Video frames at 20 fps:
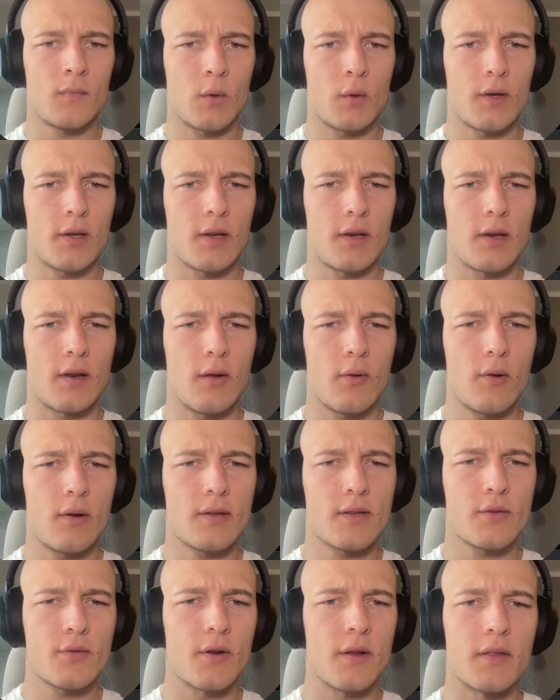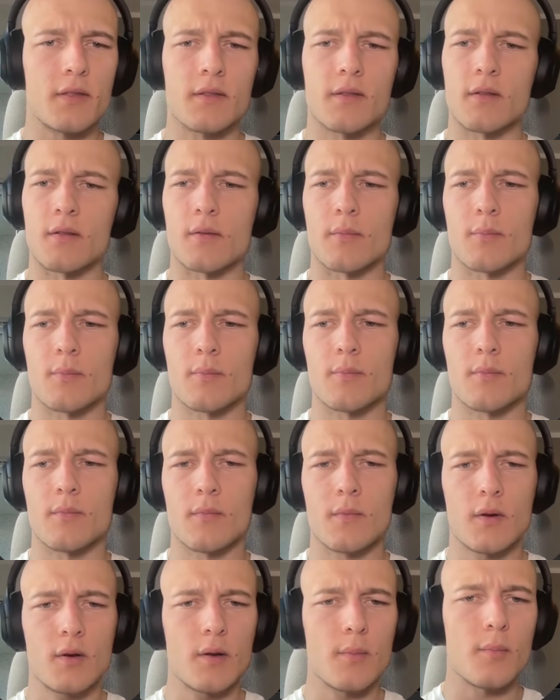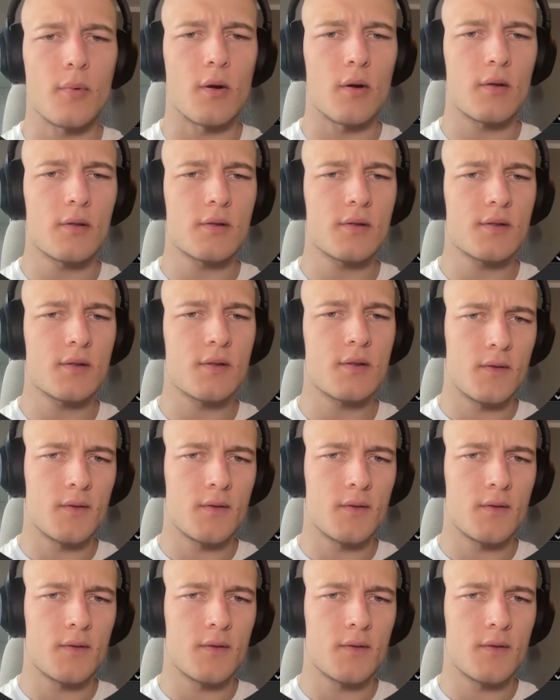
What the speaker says: Okay, now let's create the eyeballs.